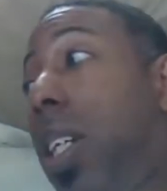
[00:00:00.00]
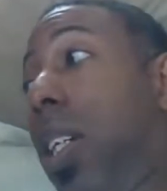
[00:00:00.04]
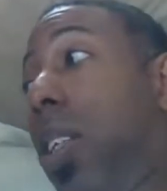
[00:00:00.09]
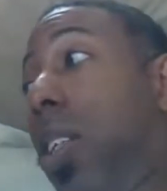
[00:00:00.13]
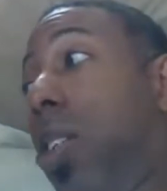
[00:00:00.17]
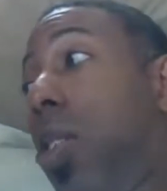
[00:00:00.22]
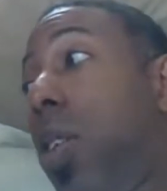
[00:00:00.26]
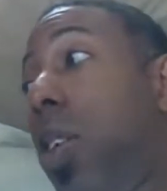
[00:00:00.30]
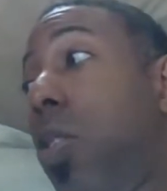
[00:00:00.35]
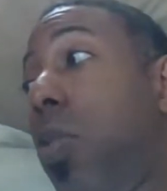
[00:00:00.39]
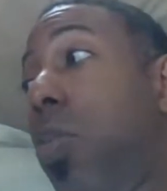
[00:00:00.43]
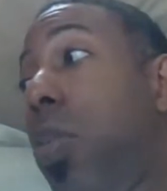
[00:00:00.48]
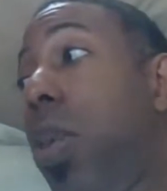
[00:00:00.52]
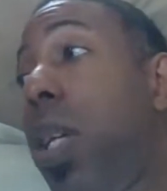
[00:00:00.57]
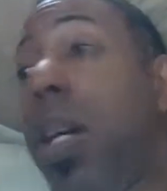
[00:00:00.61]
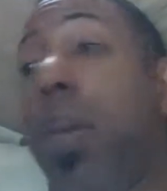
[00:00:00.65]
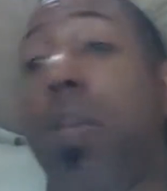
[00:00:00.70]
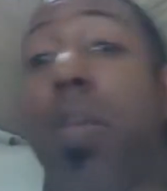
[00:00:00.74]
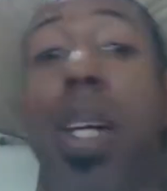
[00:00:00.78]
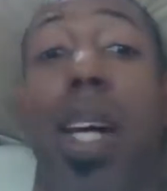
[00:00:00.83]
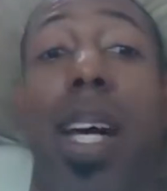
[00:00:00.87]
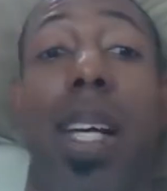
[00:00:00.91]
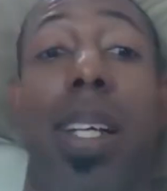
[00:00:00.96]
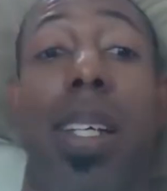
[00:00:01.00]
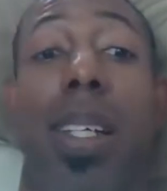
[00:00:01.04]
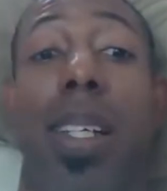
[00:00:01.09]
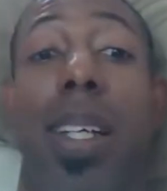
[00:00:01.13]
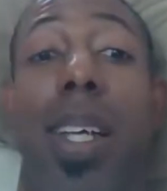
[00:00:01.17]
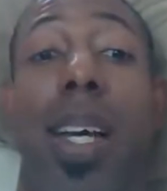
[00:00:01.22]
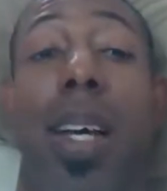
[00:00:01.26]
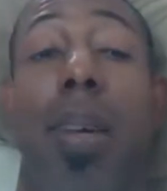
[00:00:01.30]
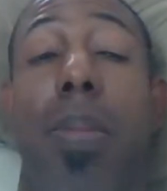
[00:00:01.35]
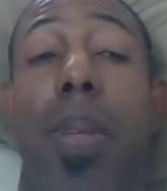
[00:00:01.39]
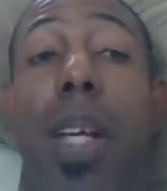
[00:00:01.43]
and trust me, I'm
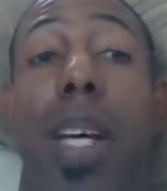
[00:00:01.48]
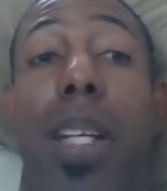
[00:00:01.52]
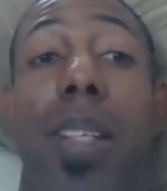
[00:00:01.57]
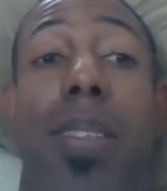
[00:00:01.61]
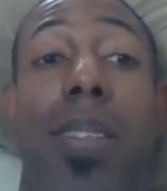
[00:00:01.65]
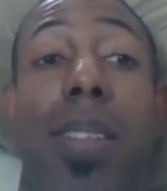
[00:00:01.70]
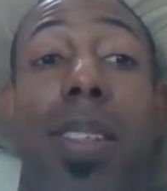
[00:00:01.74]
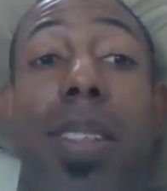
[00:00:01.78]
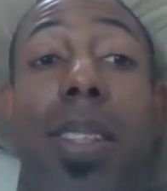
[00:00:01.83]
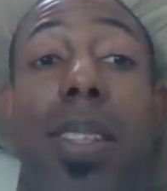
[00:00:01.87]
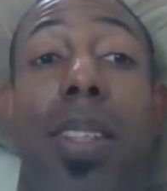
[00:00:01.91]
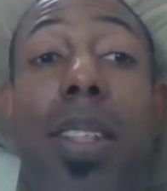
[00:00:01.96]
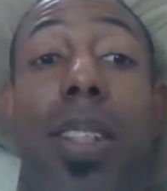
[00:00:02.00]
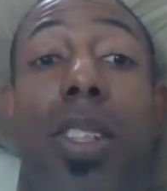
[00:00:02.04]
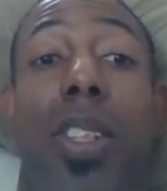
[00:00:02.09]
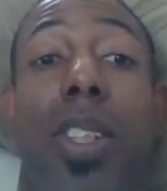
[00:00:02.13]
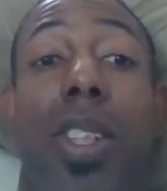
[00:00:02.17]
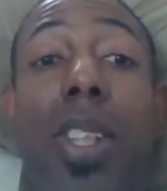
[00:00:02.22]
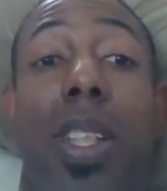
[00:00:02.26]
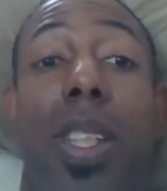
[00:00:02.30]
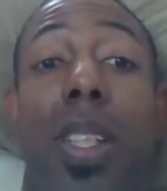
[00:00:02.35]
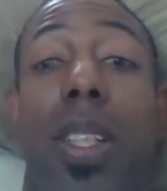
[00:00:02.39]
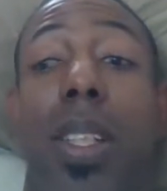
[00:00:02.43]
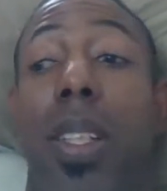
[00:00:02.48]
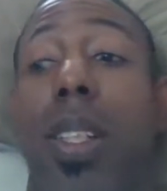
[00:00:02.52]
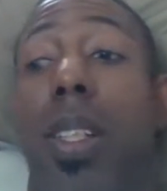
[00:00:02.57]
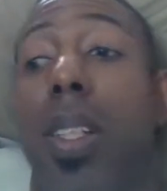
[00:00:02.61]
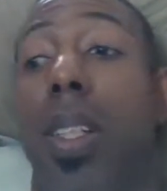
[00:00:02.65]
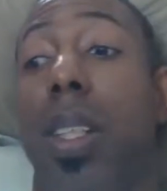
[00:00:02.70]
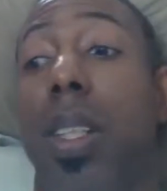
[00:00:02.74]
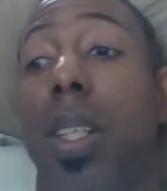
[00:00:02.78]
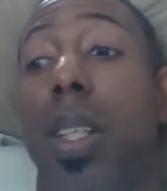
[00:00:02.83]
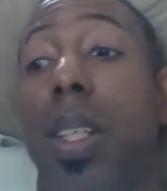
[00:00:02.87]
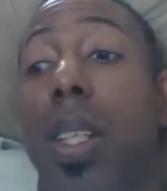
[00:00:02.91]
not sitting here
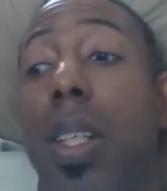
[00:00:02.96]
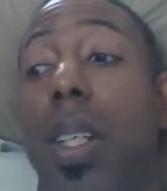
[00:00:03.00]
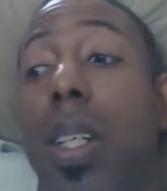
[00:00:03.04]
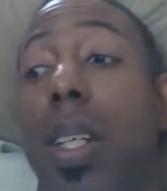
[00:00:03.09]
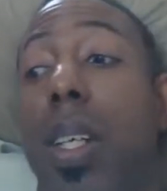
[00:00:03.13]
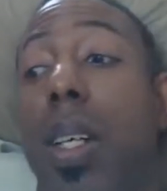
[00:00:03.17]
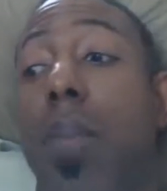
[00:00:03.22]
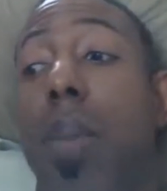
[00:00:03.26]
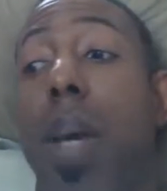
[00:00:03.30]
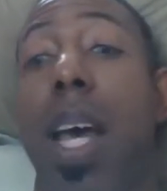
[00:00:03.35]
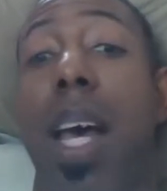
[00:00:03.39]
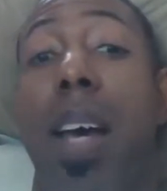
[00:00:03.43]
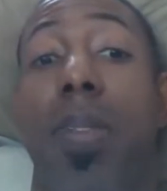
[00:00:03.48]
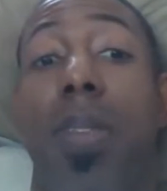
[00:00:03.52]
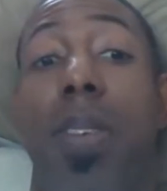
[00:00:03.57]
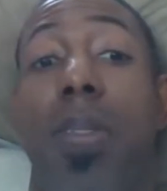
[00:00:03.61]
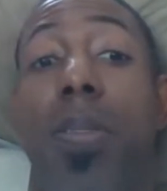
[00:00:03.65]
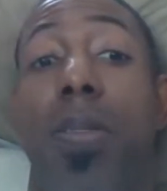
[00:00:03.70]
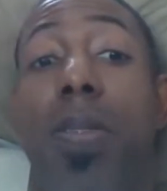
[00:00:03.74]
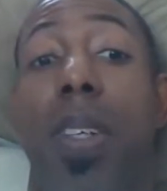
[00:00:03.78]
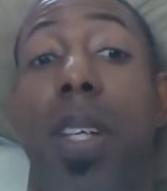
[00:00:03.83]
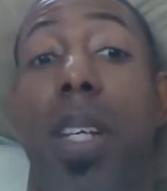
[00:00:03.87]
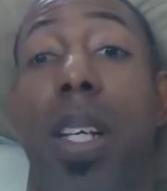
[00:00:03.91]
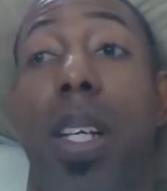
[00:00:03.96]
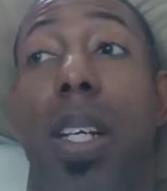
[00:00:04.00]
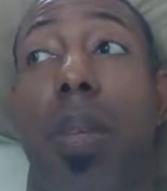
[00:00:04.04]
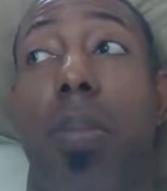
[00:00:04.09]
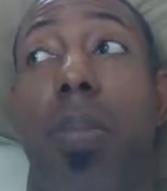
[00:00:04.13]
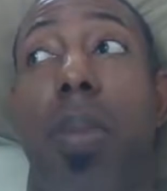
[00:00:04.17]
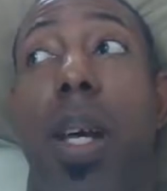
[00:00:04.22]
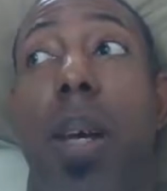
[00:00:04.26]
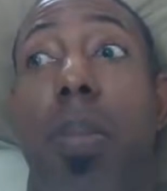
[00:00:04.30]
chilling, having fun.